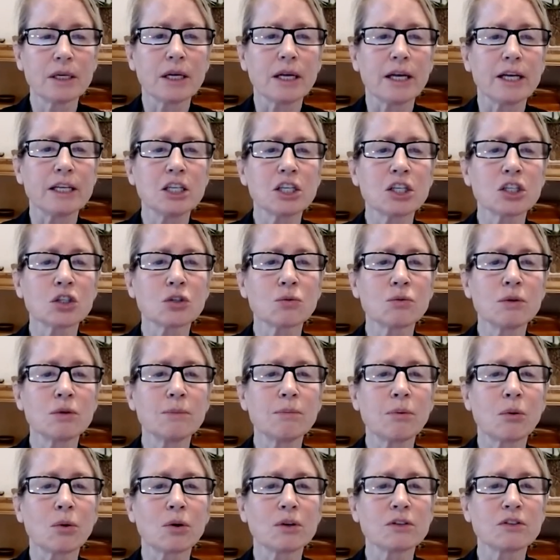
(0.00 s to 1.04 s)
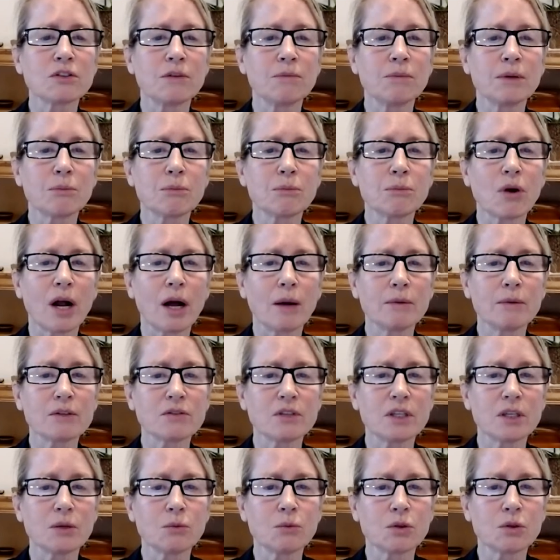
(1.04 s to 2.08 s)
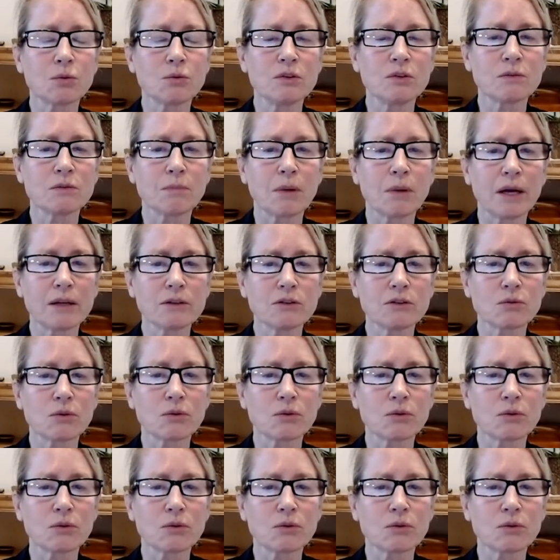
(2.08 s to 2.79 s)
Initial reports have been promising with response